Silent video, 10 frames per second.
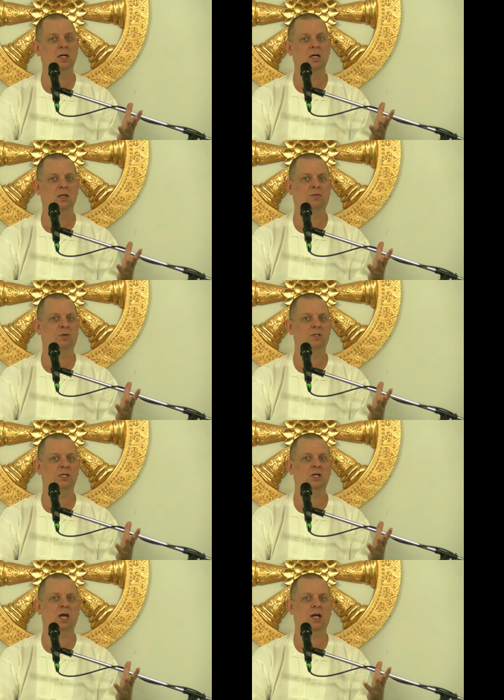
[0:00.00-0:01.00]
the first
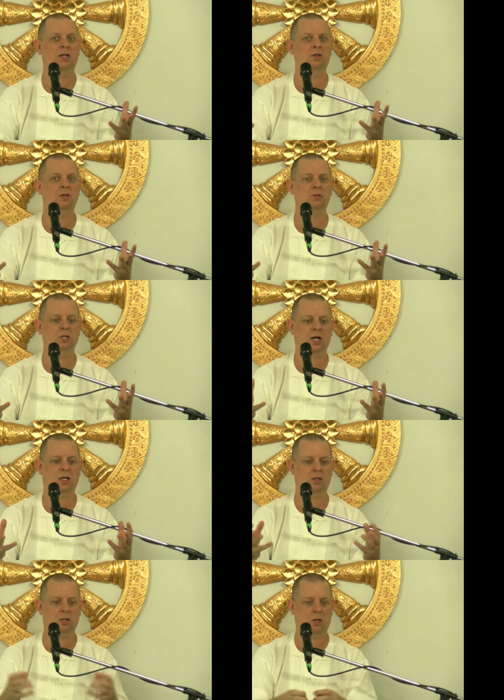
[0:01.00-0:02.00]
thing you got to do is you got
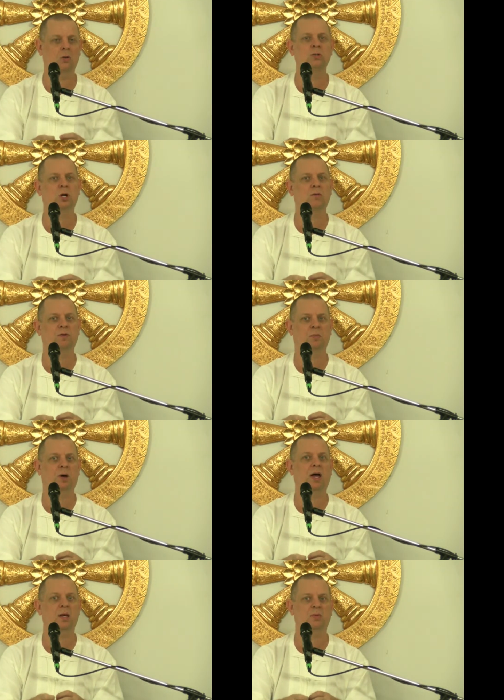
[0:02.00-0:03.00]
to close off the
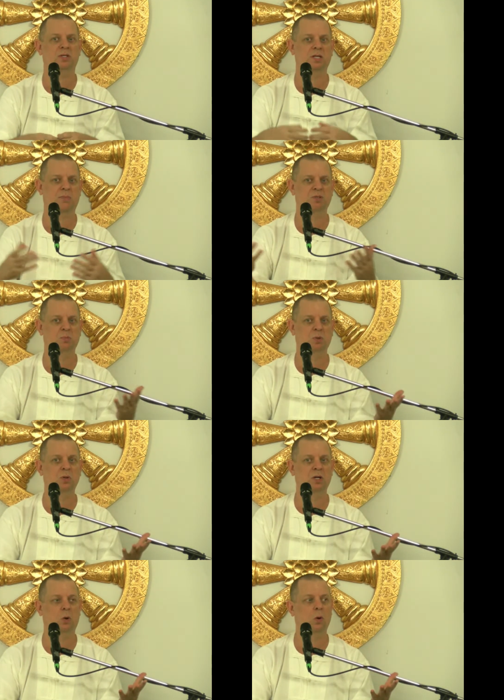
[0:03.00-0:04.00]
pipe and stop
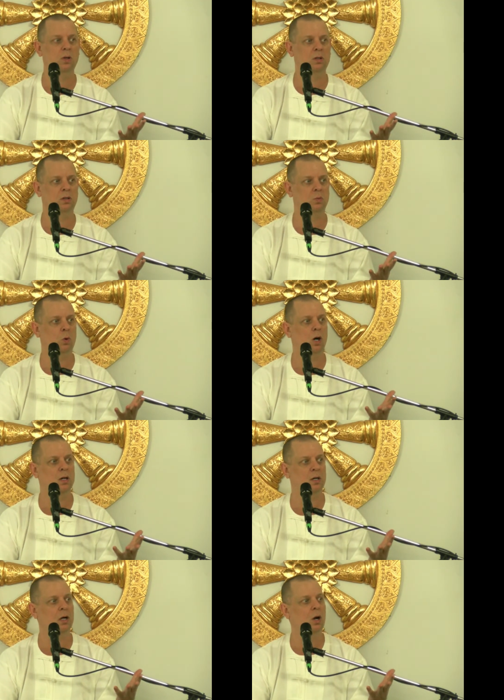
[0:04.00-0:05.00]
spewing oil and
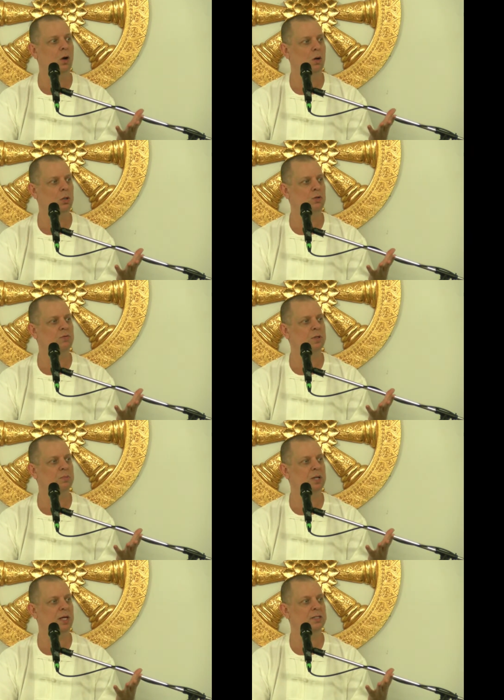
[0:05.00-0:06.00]
water all over the
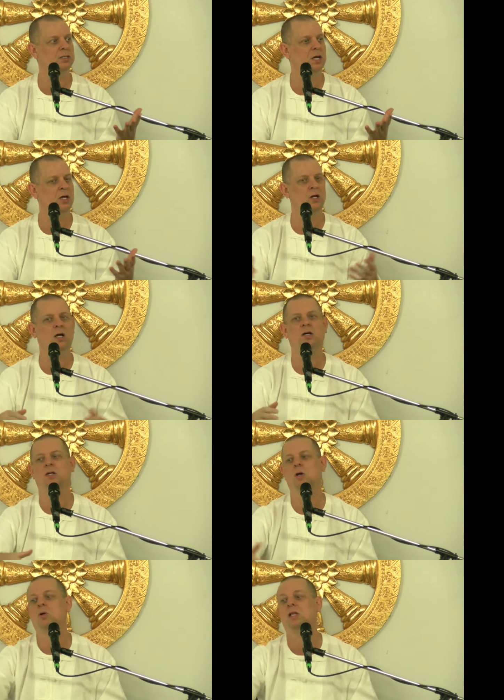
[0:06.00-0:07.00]
place. You're not going
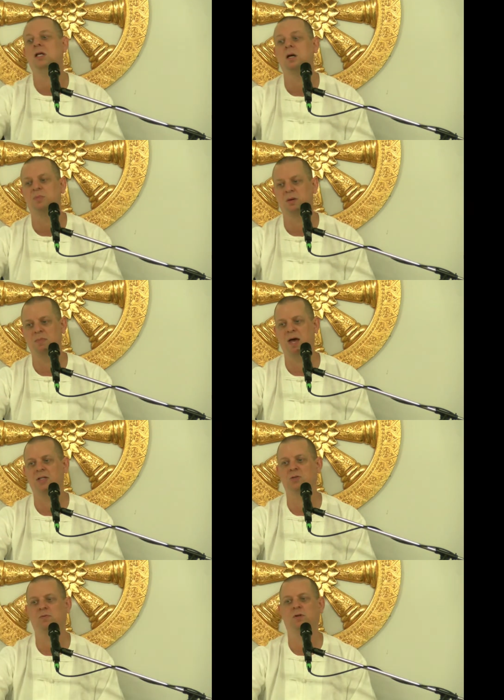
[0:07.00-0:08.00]
to go clean up the
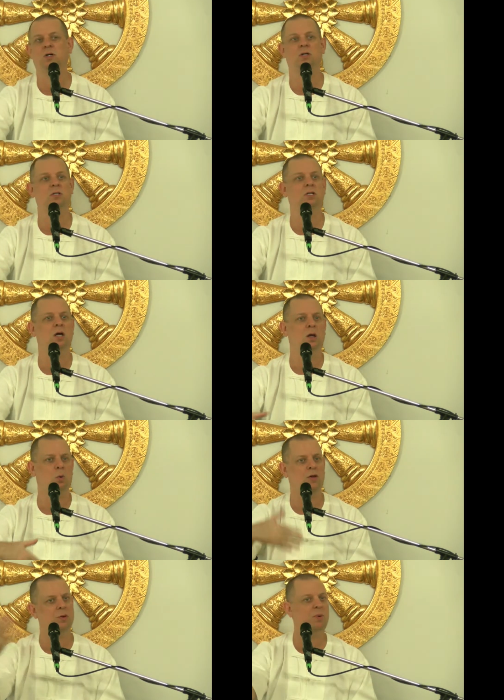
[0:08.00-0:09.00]
mess first
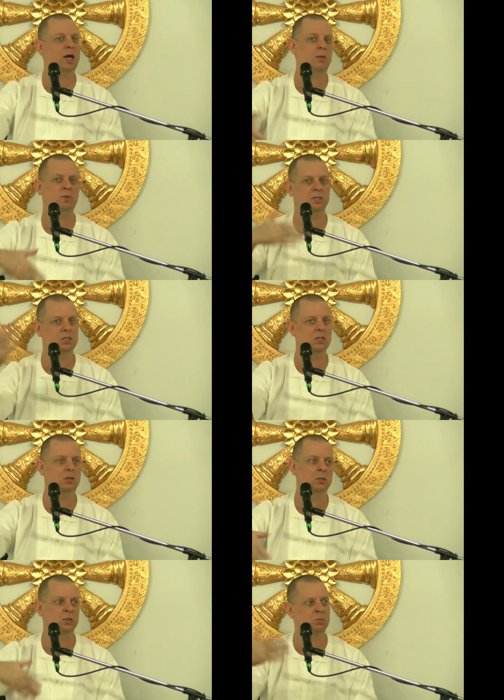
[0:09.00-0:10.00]
while the pipe is
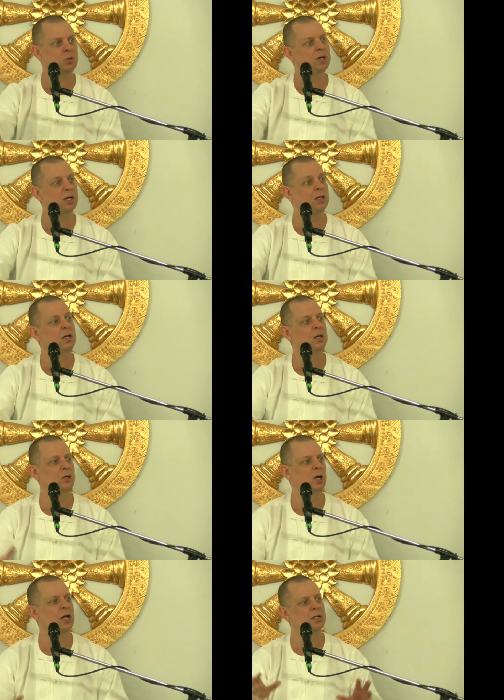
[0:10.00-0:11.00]
still spewing.
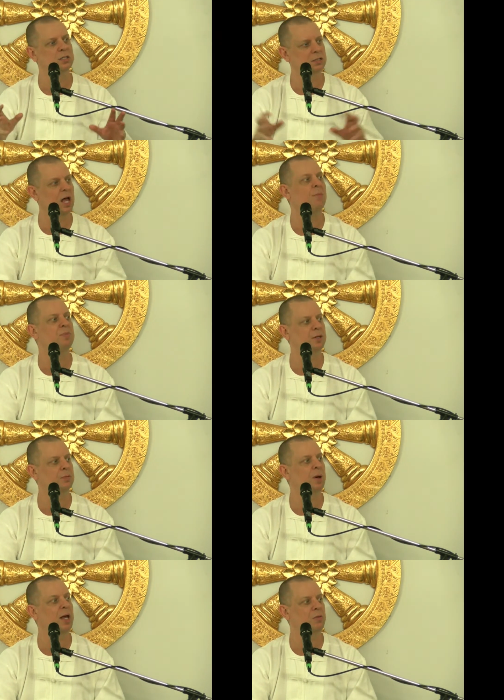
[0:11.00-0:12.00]
You got to stop the
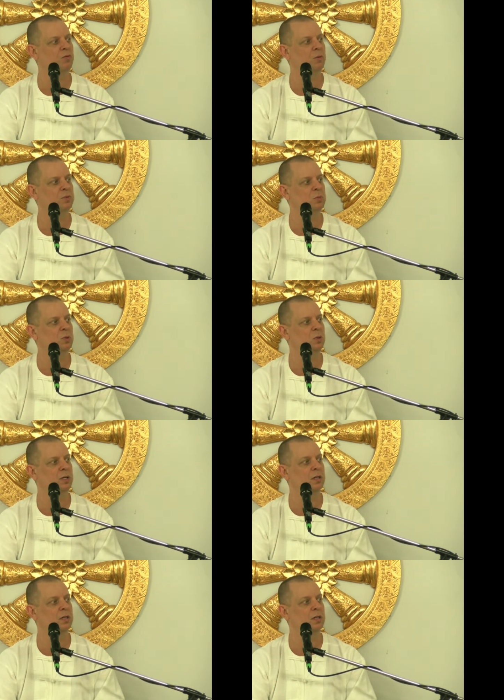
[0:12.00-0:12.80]
pipe from spewing,